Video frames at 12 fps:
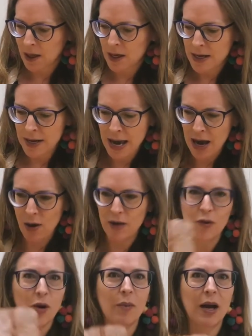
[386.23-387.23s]
Now I've
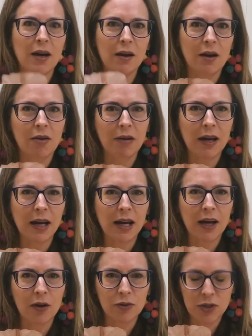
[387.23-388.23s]
got my crinkly
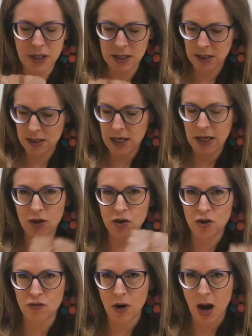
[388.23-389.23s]
old tea-stained
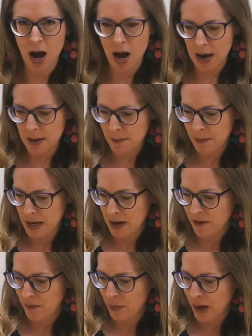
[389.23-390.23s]
dry bit
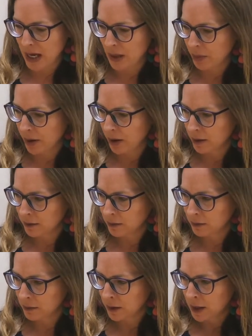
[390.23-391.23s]
of paper,
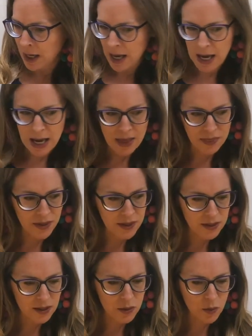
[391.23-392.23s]
and
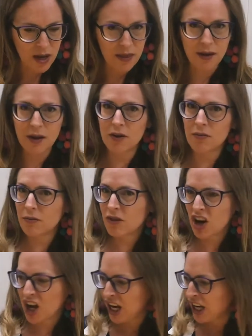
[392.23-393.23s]
this is where the
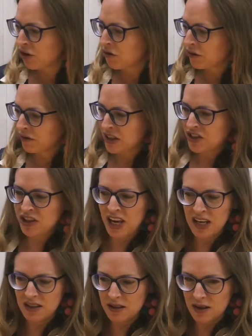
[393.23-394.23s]
calligraphy
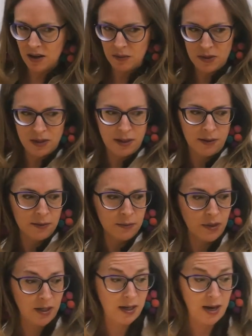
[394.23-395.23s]
set comes in.
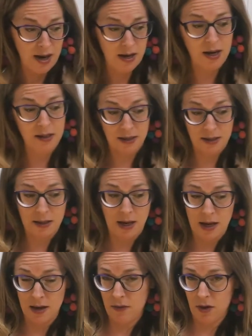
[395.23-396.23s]
But again, as I
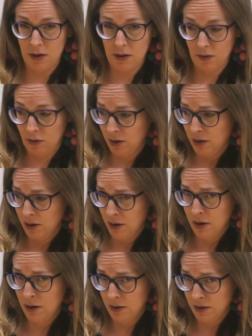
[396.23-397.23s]
say, if you don't have one,
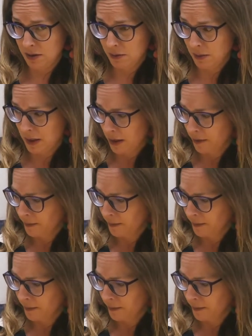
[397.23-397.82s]
it doesn't matter.